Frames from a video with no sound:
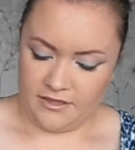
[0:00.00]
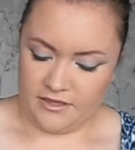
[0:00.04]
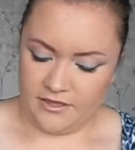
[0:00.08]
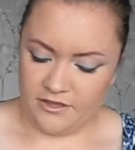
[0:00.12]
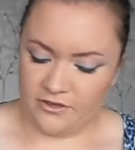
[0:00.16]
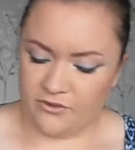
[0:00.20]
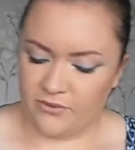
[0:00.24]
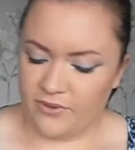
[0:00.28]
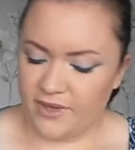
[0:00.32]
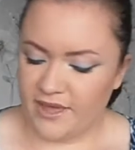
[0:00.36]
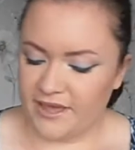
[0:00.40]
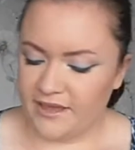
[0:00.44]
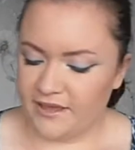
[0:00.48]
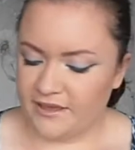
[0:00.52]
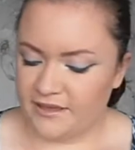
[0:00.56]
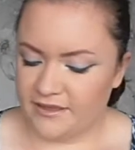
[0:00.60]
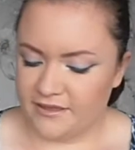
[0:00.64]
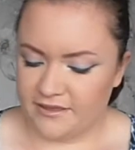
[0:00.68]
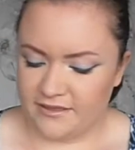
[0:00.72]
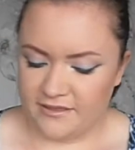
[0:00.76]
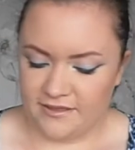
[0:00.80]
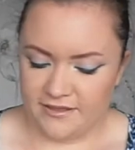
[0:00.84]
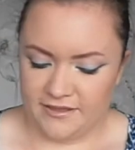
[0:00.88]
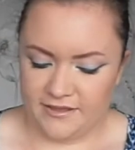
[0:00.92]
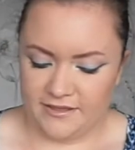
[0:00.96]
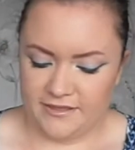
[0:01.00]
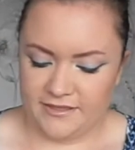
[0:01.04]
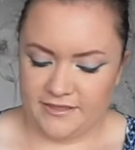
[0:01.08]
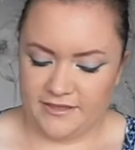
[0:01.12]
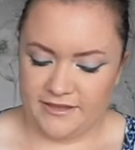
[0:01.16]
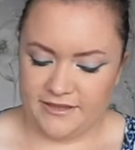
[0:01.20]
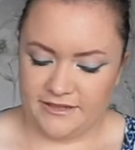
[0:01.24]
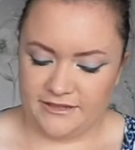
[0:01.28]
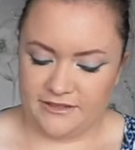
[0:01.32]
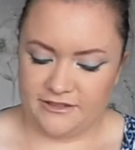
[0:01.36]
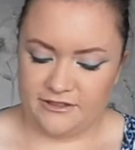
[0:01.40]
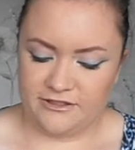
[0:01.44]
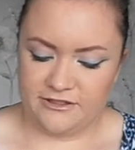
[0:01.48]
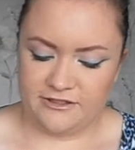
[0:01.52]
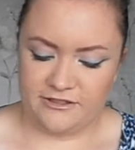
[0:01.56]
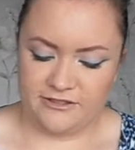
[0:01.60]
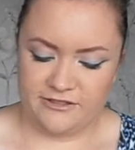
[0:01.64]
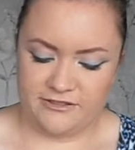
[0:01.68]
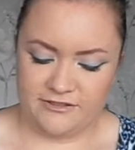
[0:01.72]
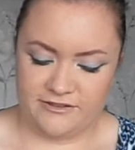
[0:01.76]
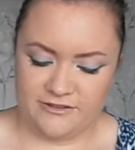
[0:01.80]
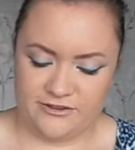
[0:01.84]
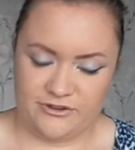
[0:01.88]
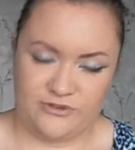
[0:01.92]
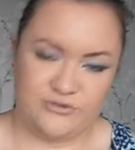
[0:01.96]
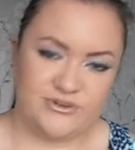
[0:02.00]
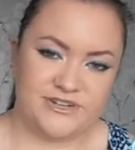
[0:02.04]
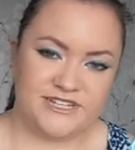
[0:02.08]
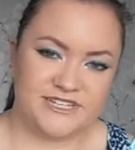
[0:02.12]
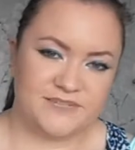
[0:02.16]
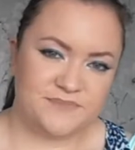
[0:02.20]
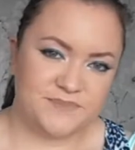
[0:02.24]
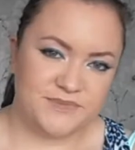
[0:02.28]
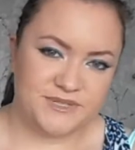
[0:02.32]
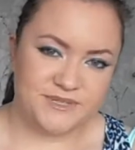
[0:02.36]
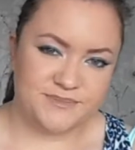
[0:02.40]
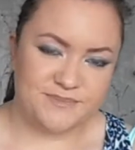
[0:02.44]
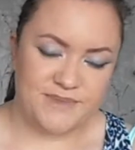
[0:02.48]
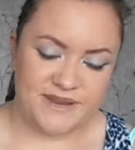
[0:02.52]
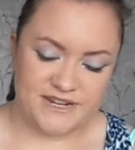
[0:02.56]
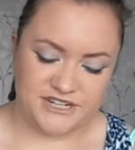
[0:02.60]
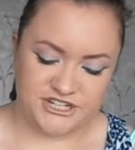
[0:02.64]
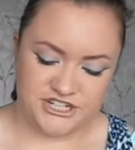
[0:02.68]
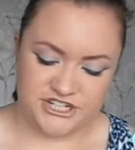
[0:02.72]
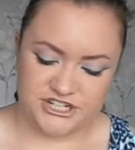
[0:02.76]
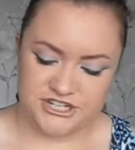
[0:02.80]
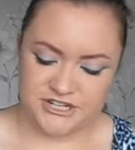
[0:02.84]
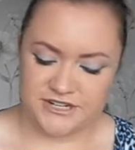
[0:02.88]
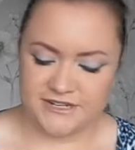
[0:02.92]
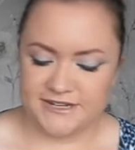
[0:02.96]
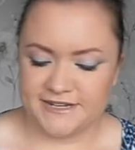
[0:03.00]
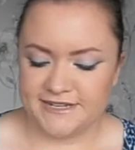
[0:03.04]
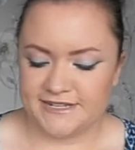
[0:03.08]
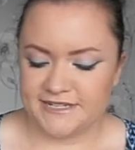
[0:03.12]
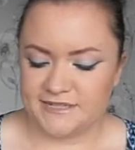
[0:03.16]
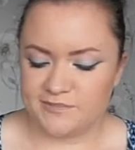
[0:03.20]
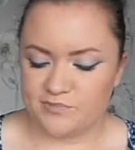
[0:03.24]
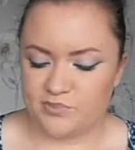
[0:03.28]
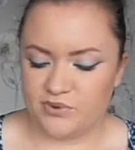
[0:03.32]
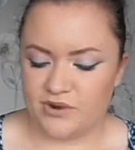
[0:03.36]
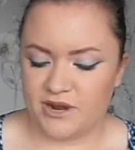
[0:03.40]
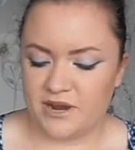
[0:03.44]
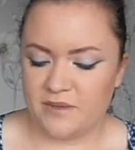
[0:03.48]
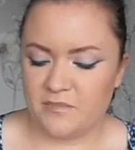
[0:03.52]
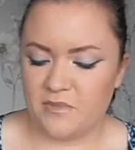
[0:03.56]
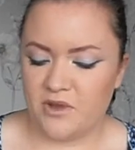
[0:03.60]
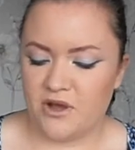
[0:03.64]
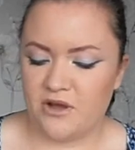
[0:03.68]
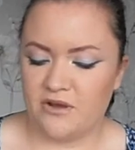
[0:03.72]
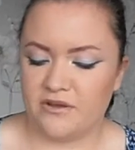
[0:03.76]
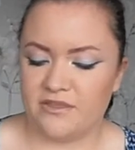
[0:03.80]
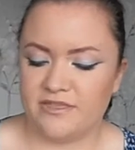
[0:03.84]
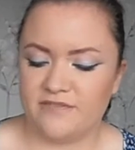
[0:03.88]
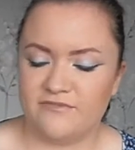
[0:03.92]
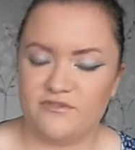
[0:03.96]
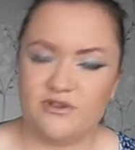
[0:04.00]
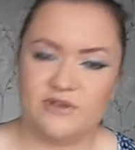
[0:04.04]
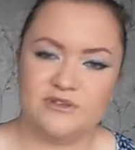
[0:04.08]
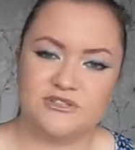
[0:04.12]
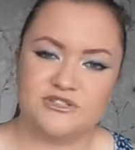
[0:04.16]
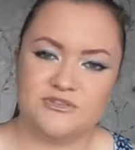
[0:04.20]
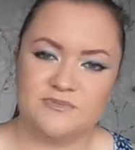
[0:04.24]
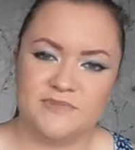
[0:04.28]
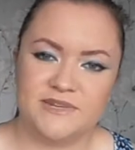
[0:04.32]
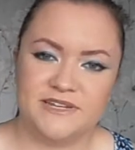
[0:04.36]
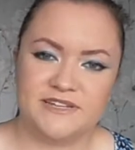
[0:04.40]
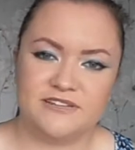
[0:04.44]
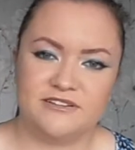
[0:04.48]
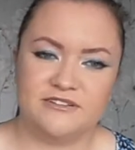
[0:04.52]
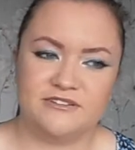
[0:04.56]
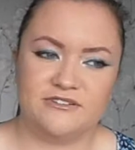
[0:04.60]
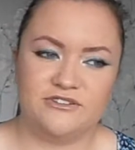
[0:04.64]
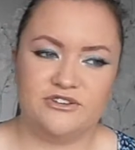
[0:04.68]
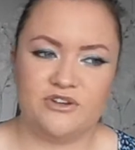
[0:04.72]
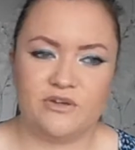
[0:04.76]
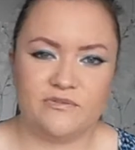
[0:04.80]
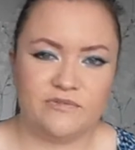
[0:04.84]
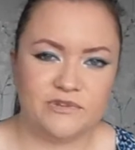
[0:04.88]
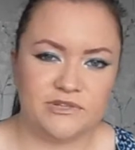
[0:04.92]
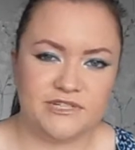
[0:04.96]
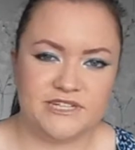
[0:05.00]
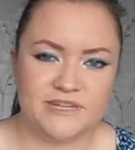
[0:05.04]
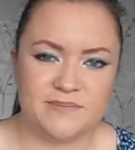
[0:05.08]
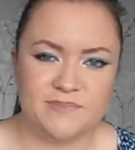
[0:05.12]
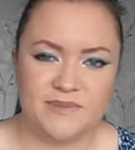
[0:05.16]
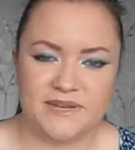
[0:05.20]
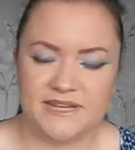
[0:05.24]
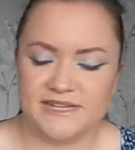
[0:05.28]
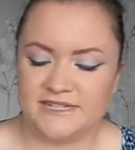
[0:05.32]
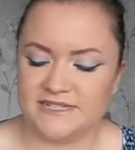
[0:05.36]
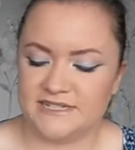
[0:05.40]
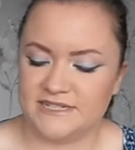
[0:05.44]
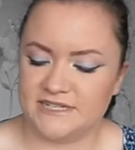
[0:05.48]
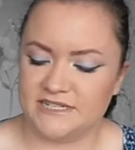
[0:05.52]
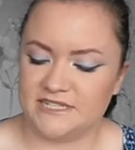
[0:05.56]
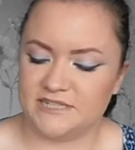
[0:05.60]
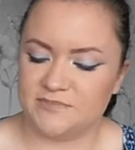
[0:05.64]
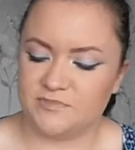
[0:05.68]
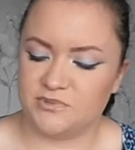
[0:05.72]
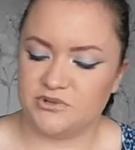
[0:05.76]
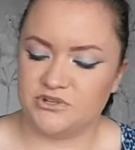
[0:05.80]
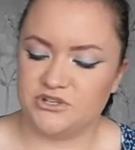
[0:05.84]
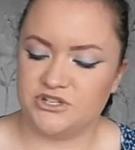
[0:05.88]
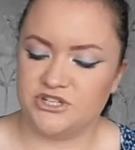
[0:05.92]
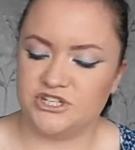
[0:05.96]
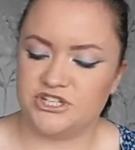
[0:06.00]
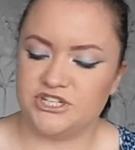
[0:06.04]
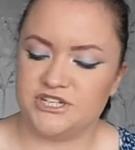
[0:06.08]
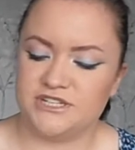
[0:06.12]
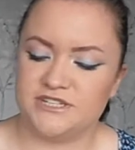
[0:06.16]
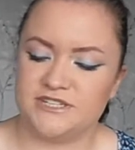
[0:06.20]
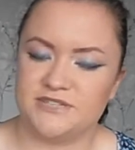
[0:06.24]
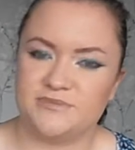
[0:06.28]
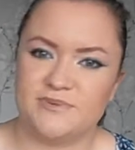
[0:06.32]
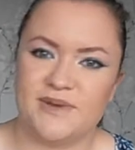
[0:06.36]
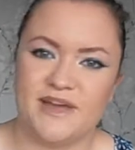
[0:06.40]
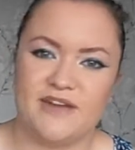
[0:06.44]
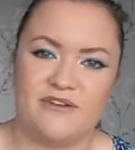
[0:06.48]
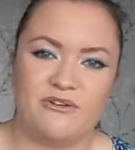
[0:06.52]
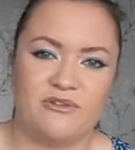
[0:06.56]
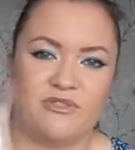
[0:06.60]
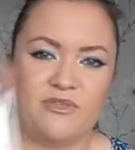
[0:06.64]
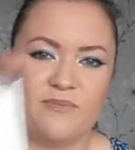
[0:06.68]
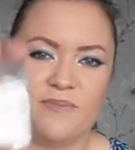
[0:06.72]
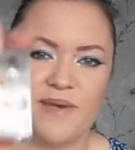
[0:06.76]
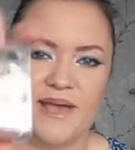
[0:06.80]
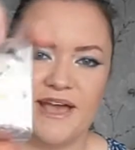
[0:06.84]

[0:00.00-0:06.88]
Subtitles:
A quick little Christmas mention is Primark. They've got some little novelty blending sponges where on the